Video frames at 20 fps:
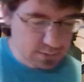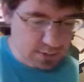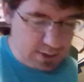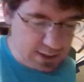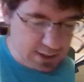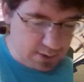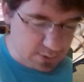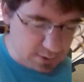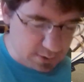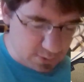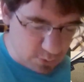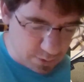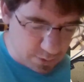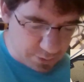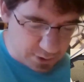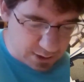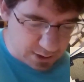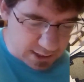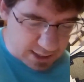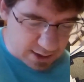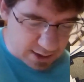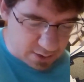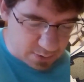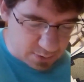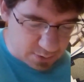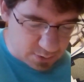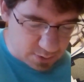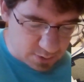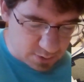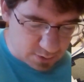I thought Wilbur and Garrett
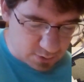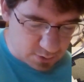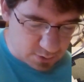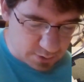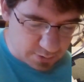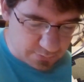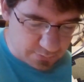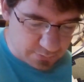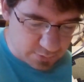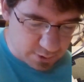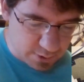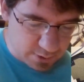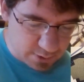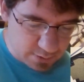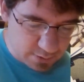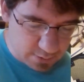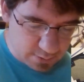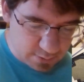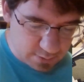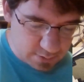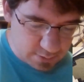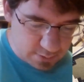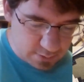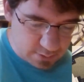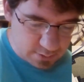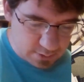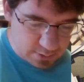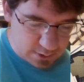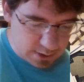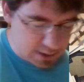was who I was rolling for.
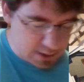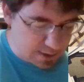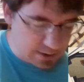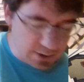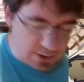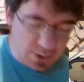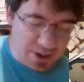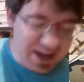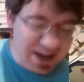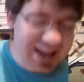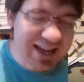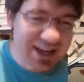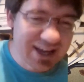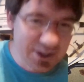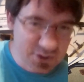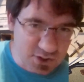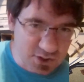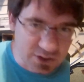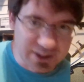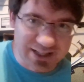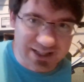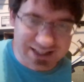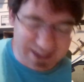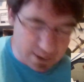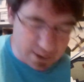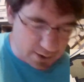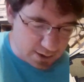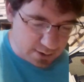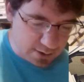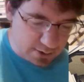No, Hazel and Garrett